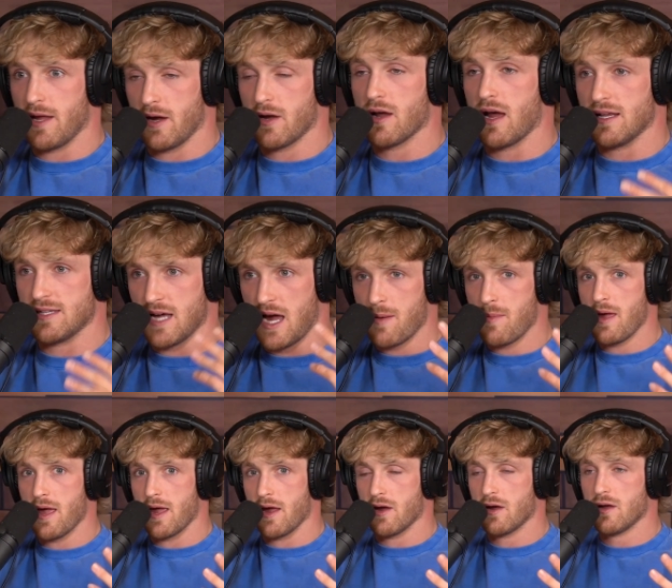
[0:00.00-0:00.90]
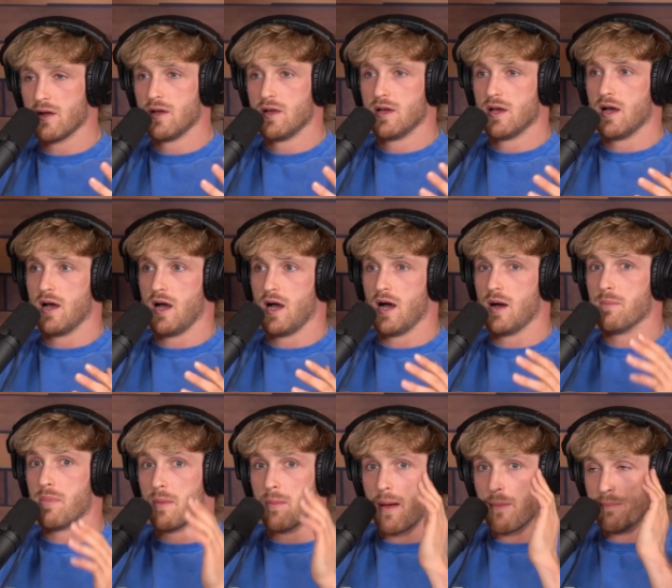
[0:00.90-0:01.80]
hair. I dye my hair. Uh,
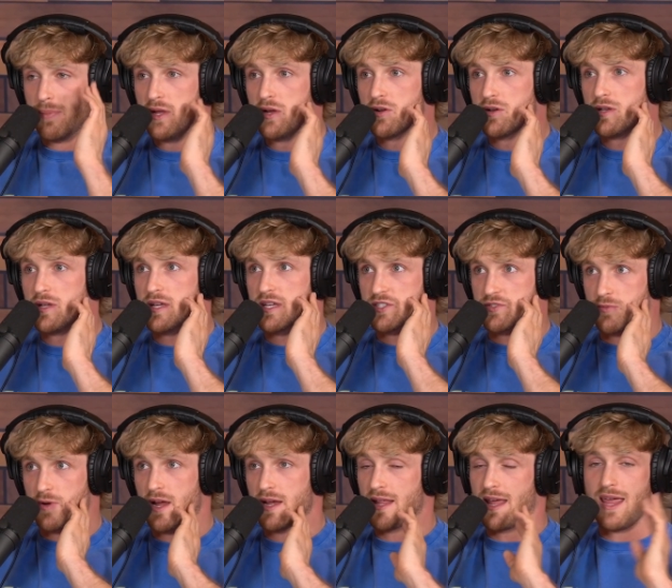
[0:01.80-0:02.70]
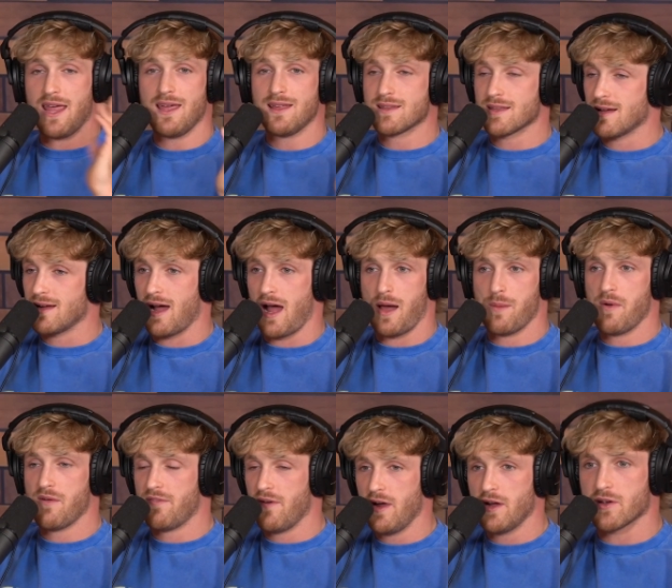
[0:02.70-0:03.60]
but my beard is red, and I'm
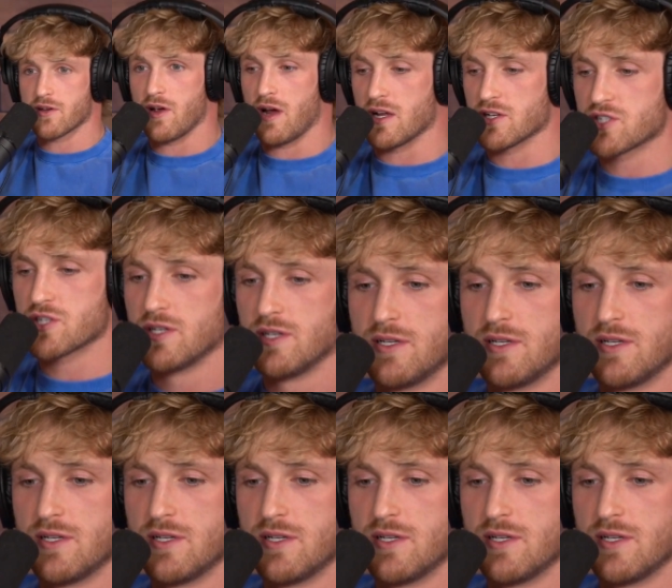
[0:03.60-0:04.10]
a firecracker. And his